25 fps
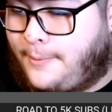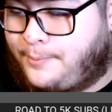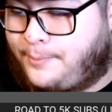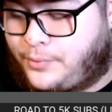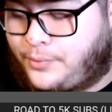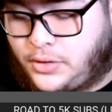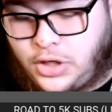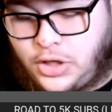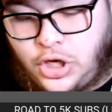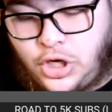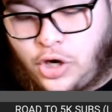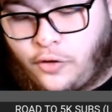
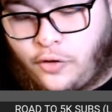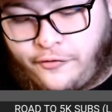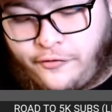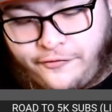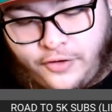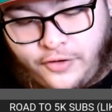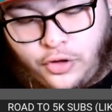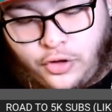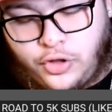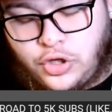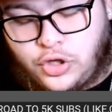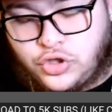you know,
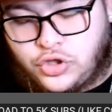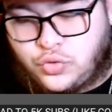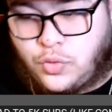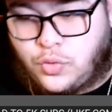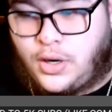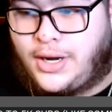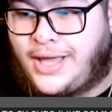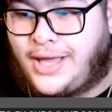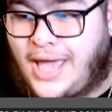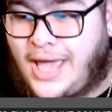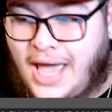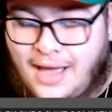fill those
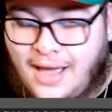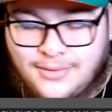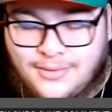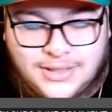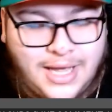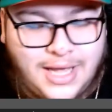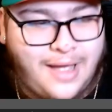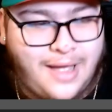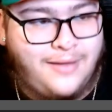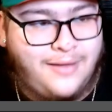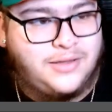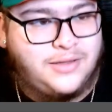run gaps. They
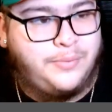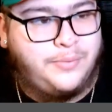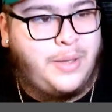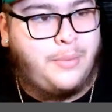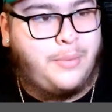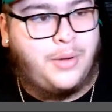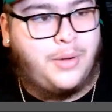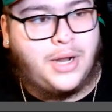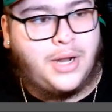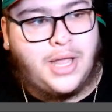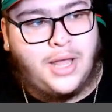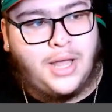have to be able
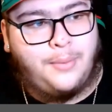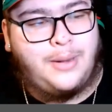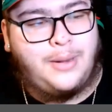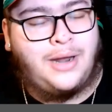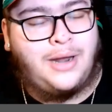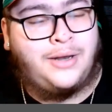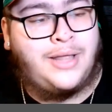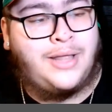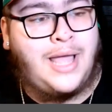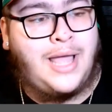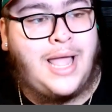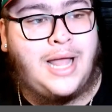to come down
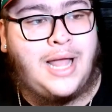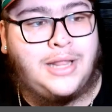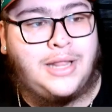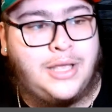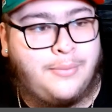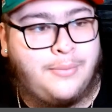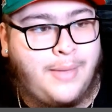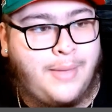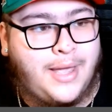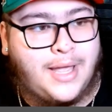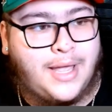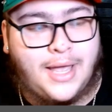the alley and
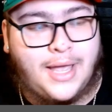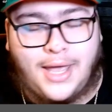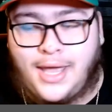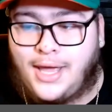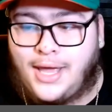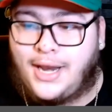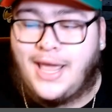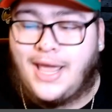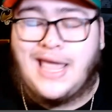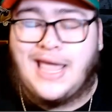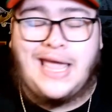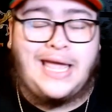make a hit.
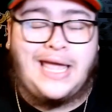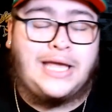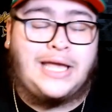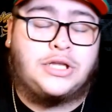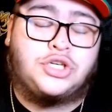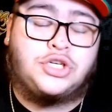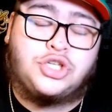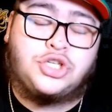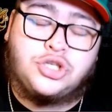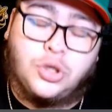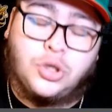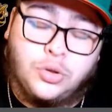And
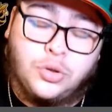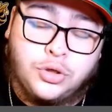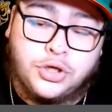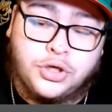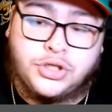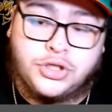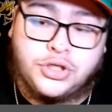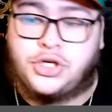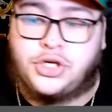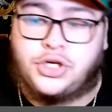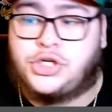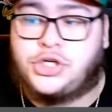shoulder
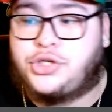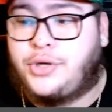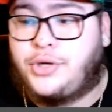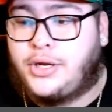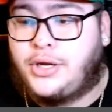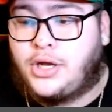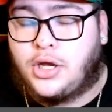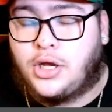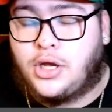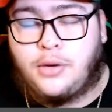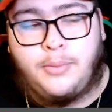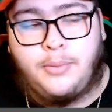surgery
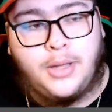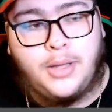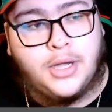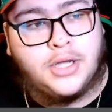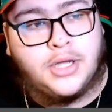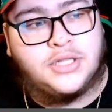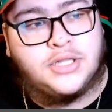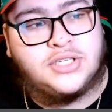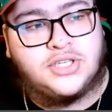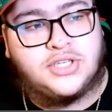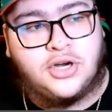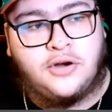could be a
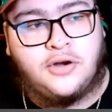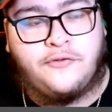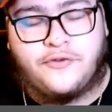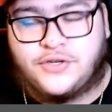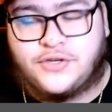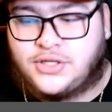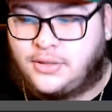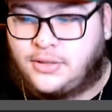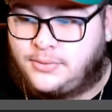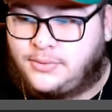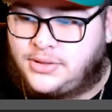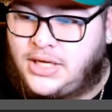concern for
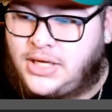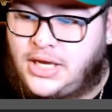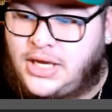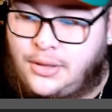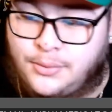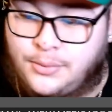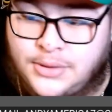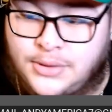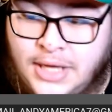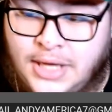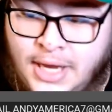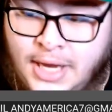some
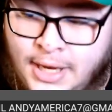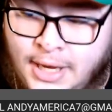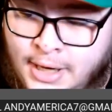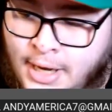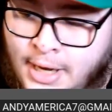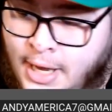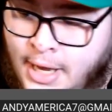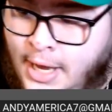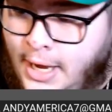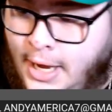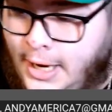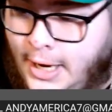teams. And
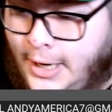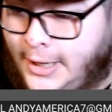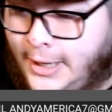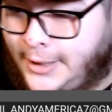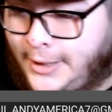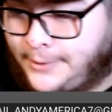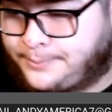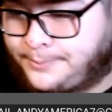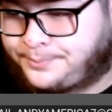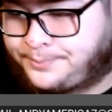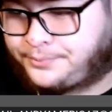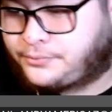
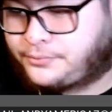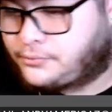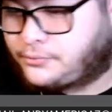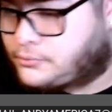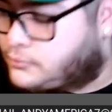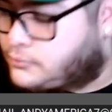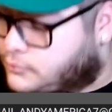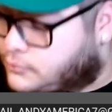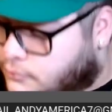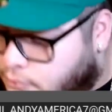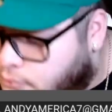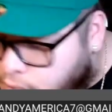
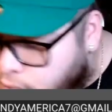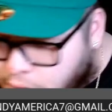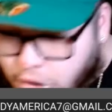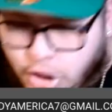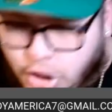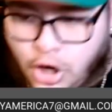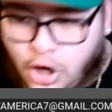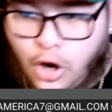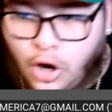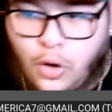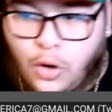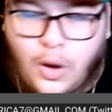you
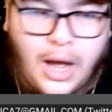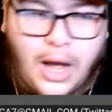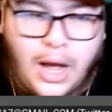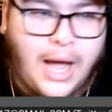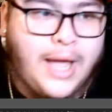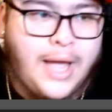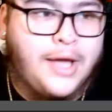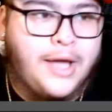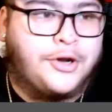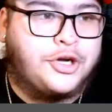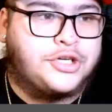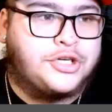know, I
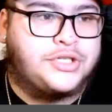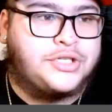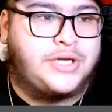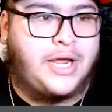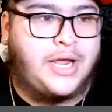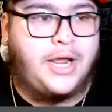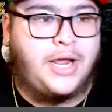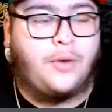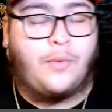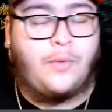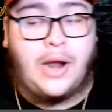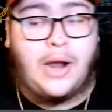
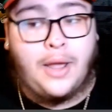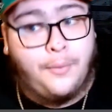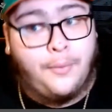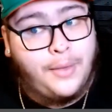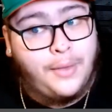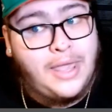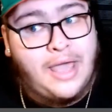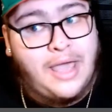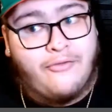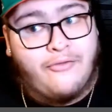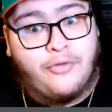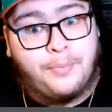understand, right? We
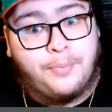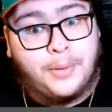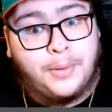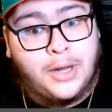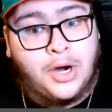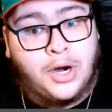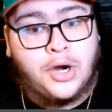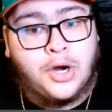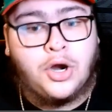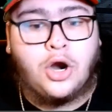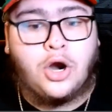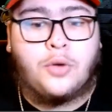have a player
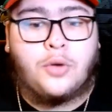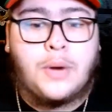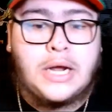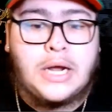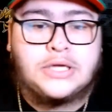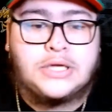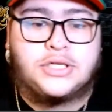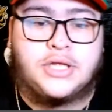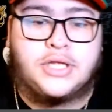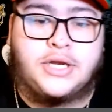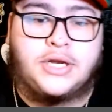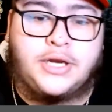on our
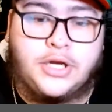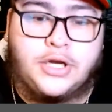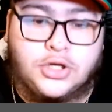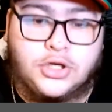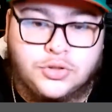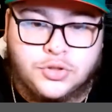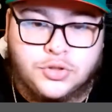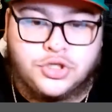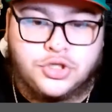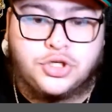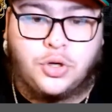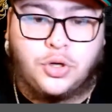roster that deals
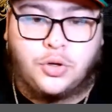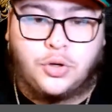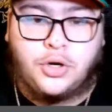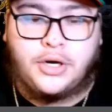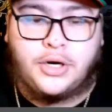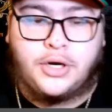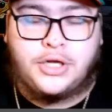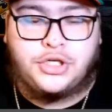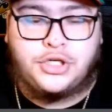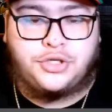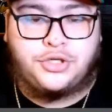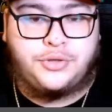with shoulder
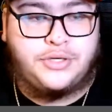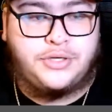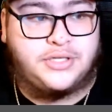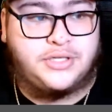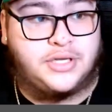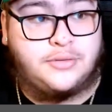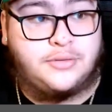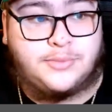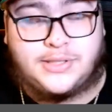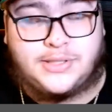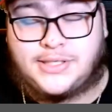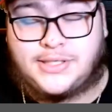injuries
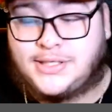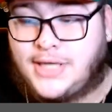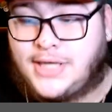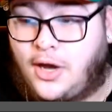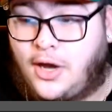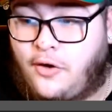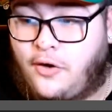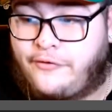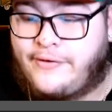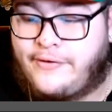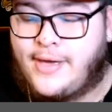himself,